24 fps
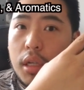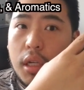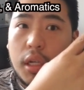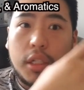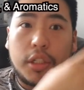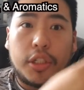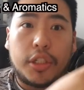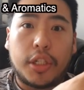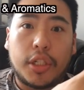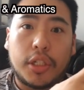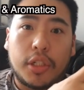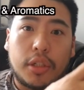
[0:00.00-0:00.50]

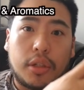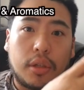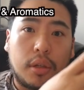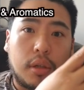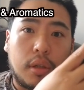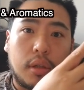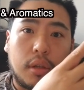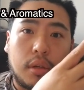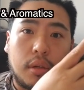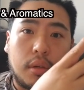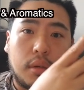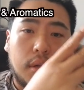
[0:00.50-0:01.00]

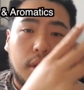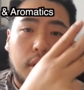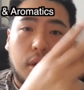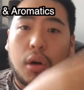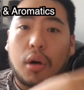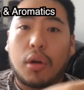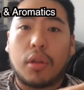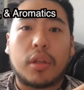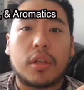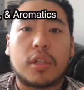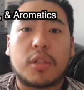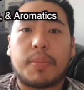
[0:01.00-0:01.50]
ginger, and
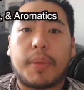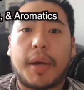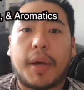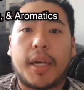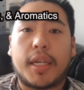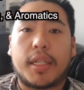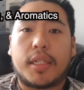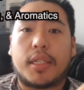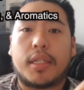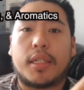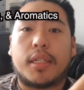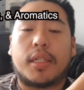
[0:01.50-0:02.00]
all the
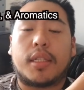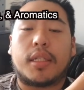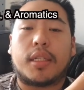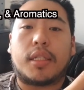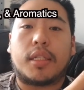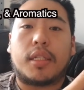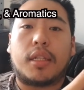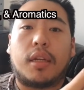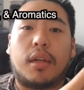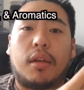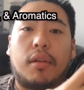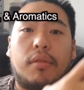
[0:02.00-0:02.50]
spices and
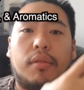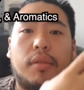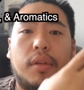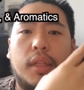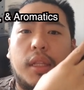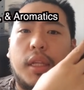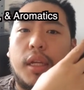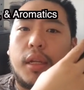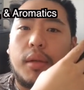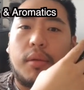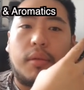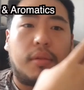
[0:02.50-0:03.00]
stuff, and
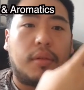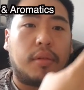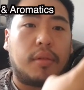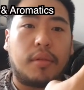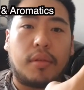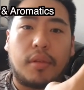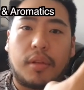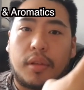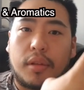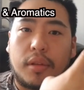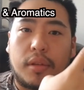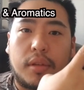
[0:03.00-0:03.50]
then
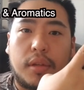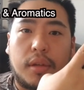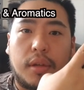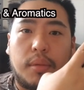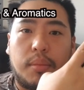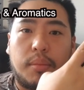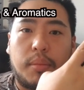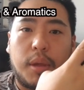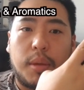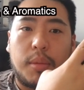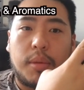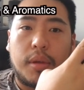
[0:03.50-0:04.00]

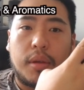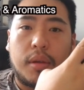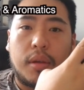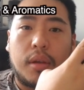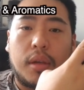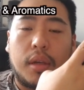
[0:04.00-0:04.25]
maybe